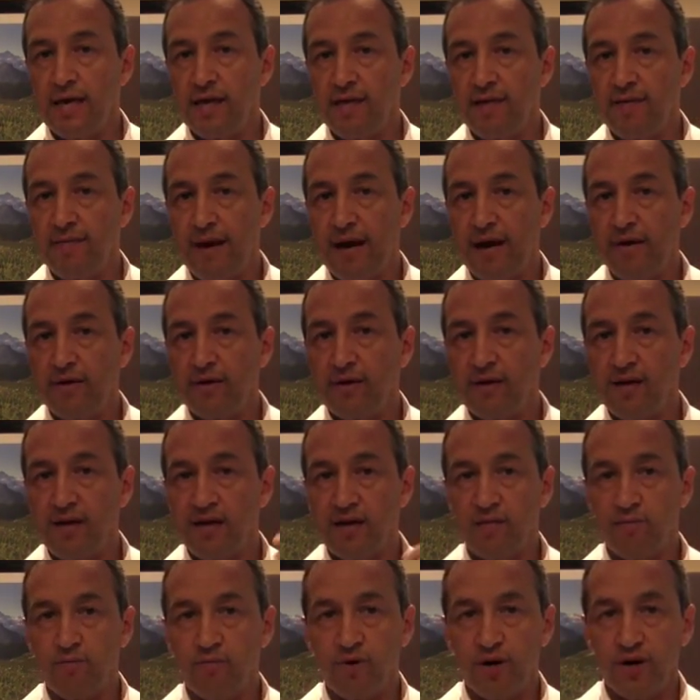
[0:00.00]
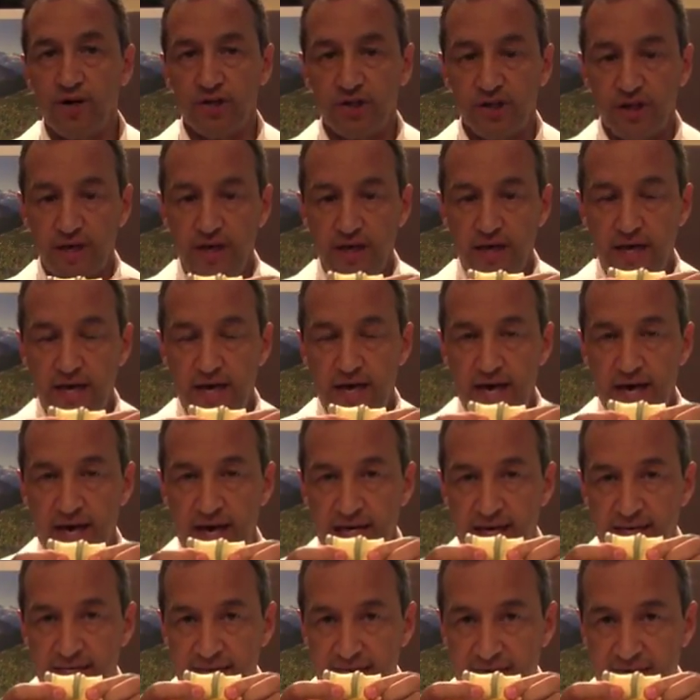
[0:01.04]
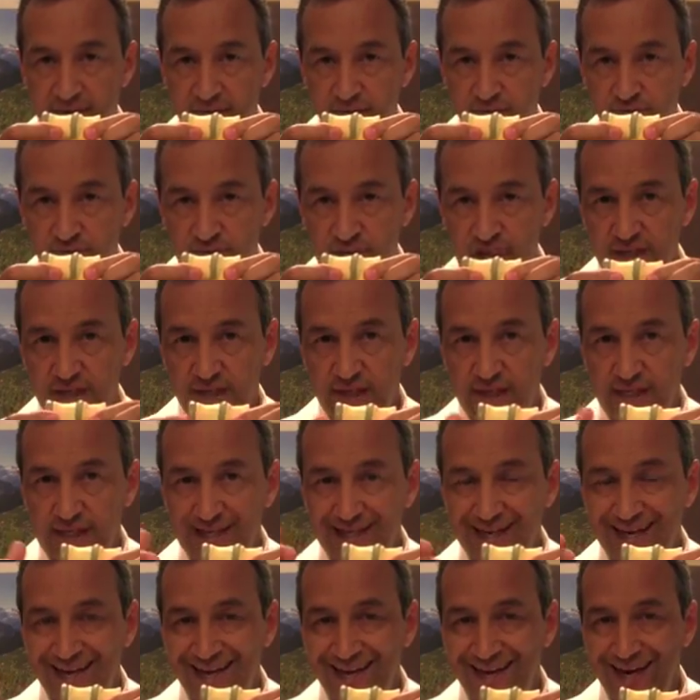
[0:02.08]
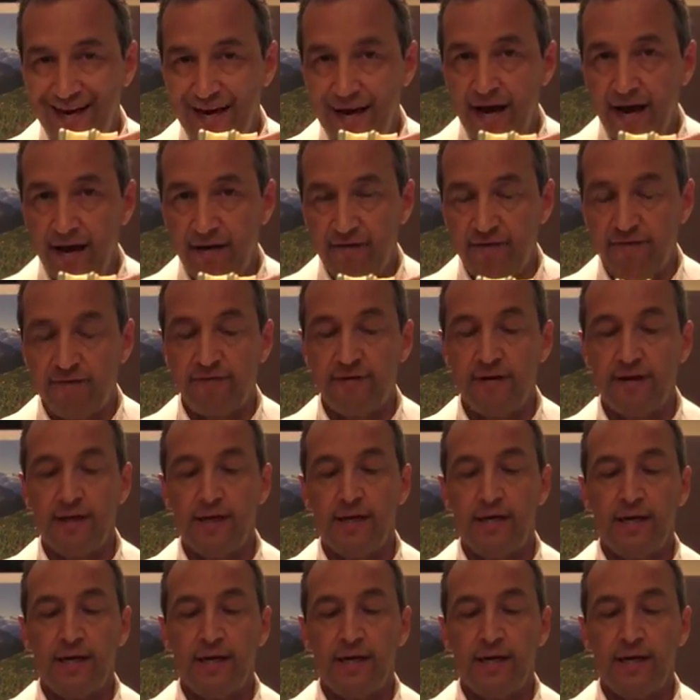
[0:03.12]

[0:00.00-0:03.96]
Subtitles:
the amount of the decompression and decompress this enough.